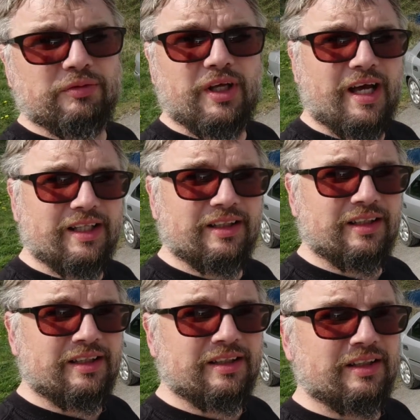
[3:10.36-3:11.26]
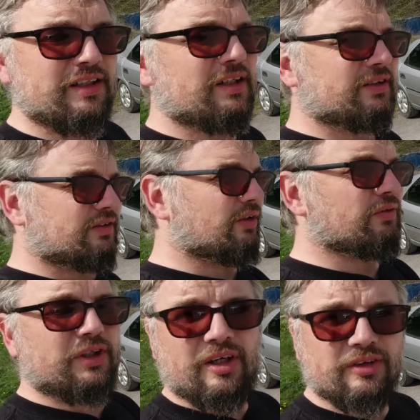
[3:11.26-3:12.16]
up the handling so
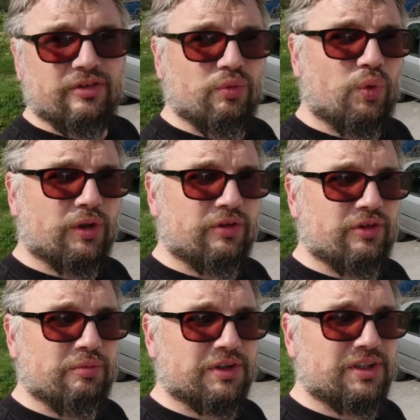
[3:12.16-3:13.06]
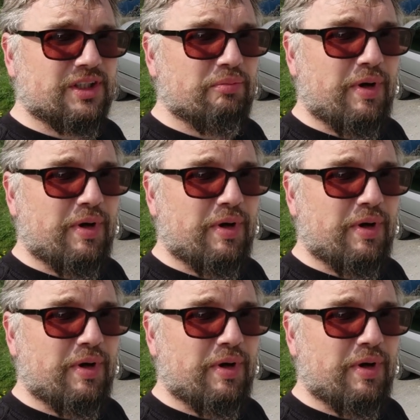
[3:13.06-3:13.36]
the car doesn't wallow so much in the